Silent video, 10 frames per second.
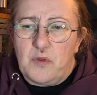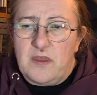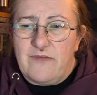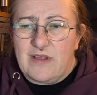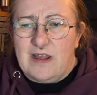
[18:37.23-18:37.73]

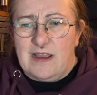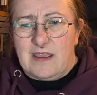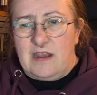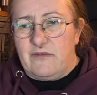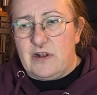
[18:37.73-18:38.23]
but they've
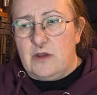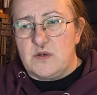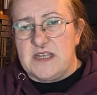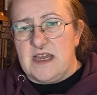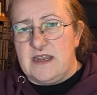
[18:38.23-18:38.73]
kind of
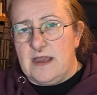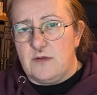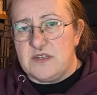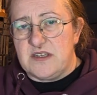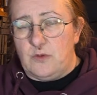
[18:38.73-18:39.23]
closed that
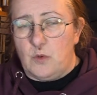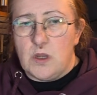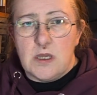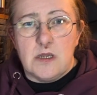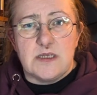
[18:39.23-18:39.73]
down
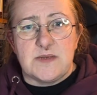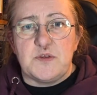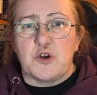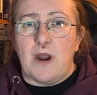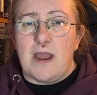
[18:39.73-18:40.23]
to
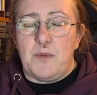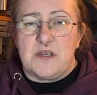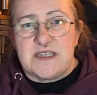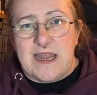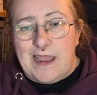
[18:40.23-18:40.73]

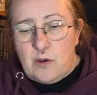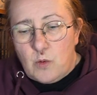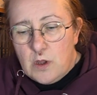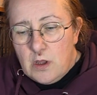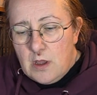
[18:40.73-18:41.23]
subscribers
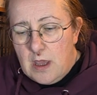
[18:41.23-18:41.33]
now,